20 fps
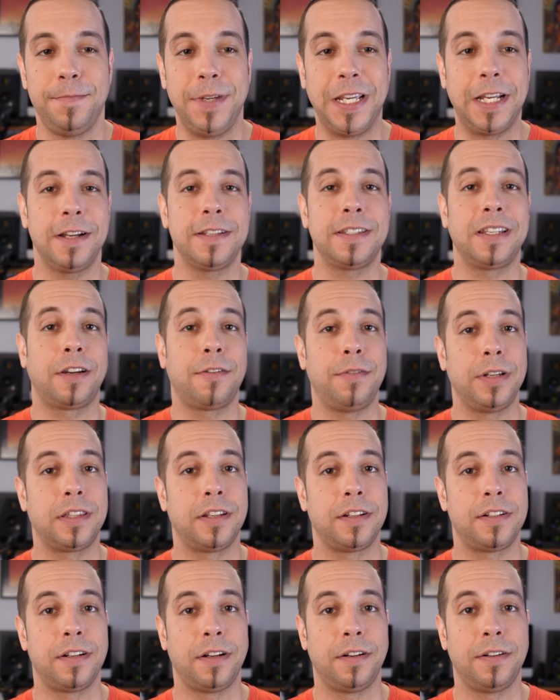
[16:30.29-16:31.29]
because I quit
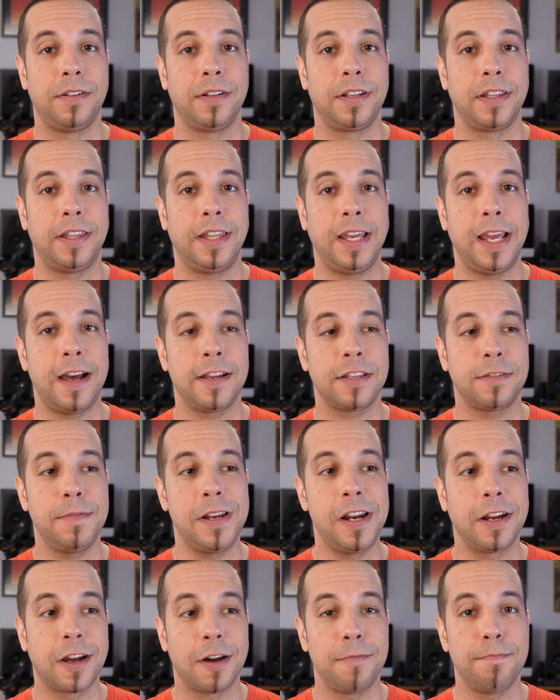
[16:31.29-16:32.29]
the show, they asked me
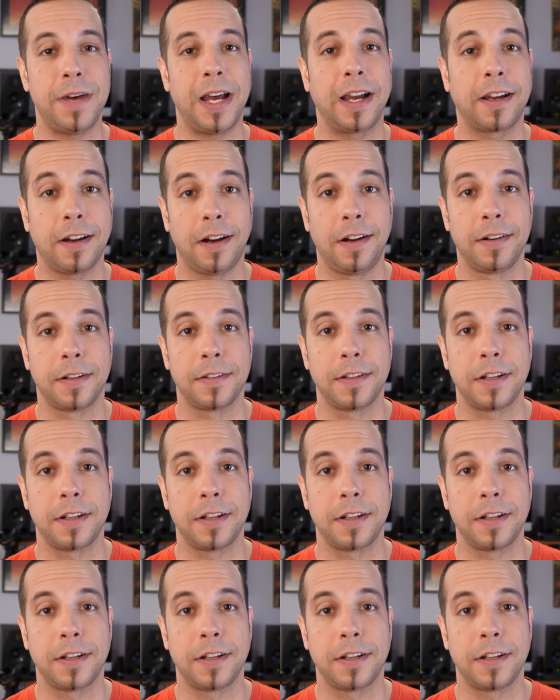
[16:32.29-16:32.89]
to come back on